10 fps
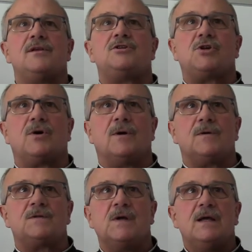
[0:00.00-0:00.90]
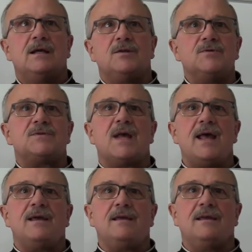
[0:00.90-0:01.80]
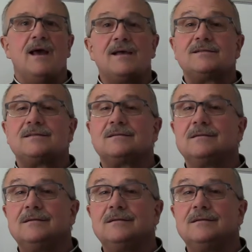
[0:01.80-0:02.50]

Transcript: the church to say, yes,